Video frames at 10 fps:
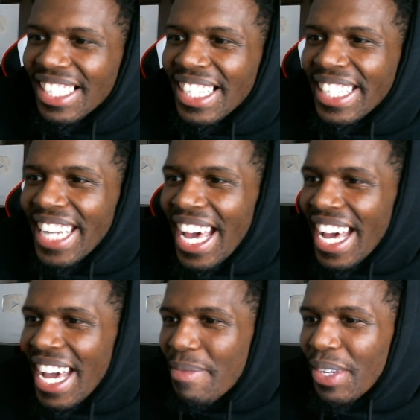
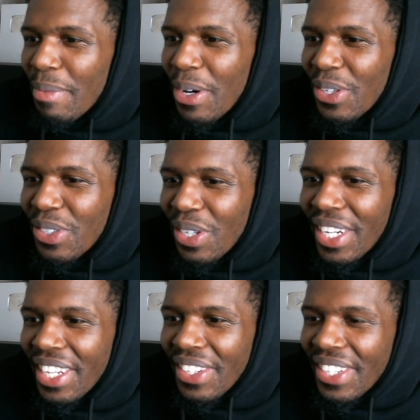Dime, come on, you too
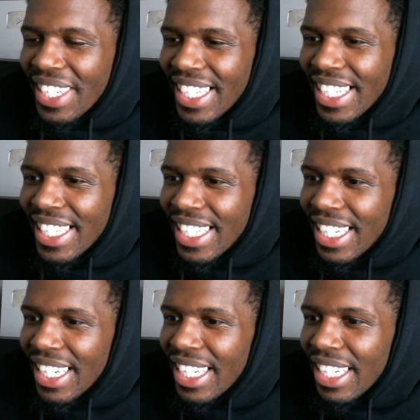little.
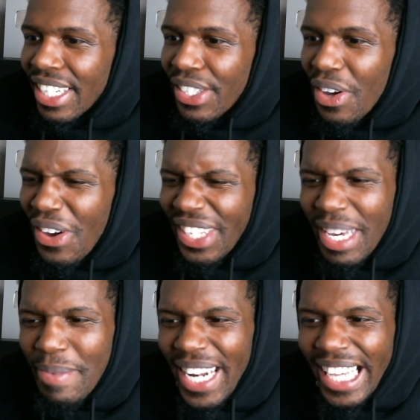You gonna
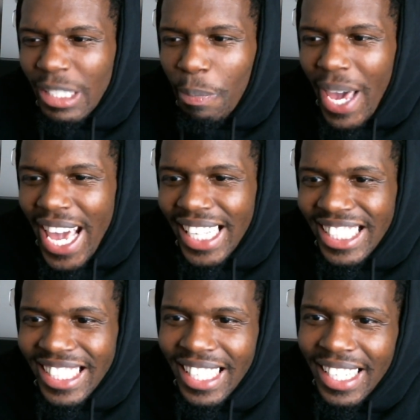give me that space?
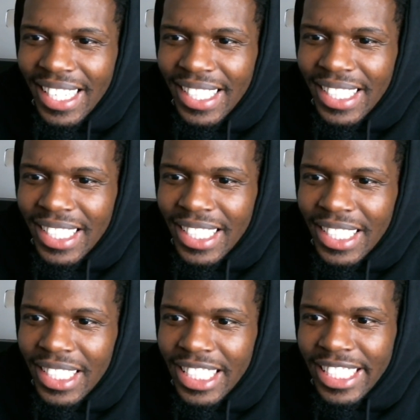
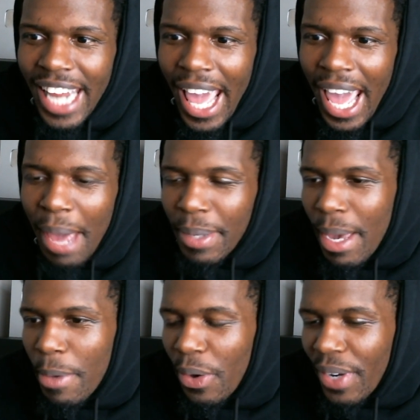Stab,
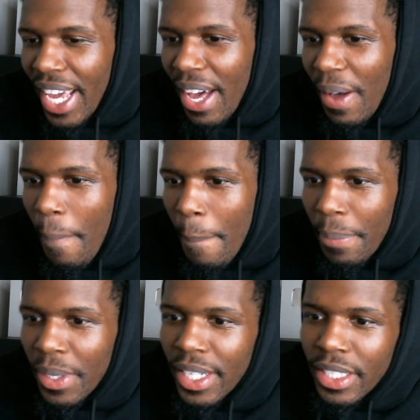come on now.
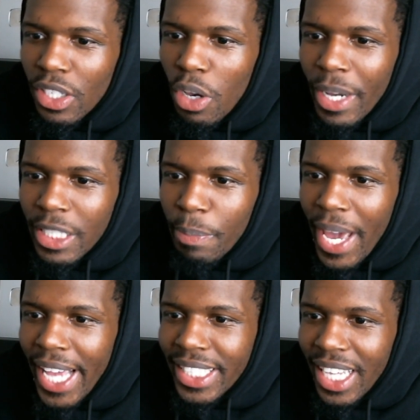Too much
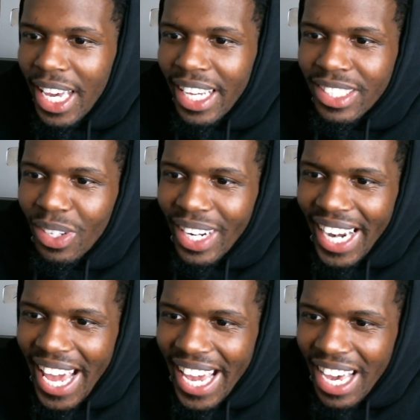space. To the
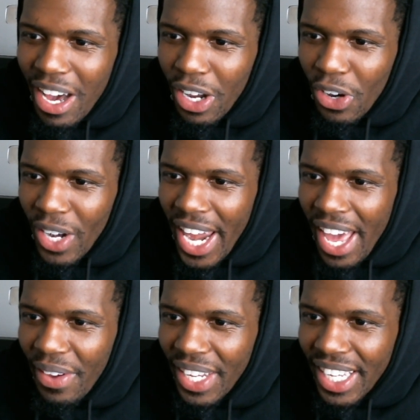leg, y'all
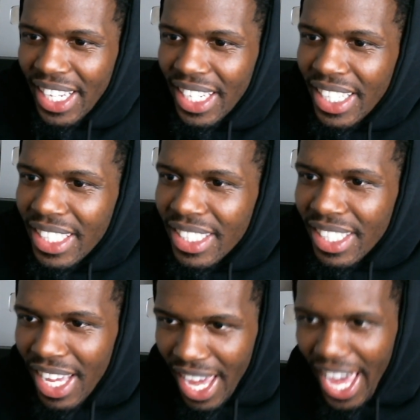clowning.
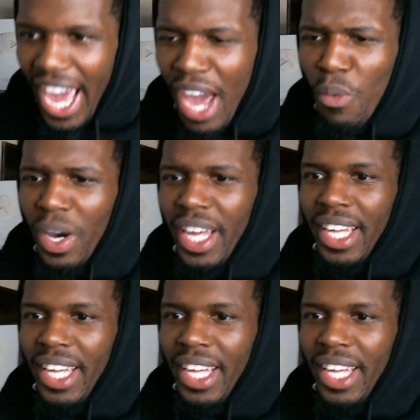And one.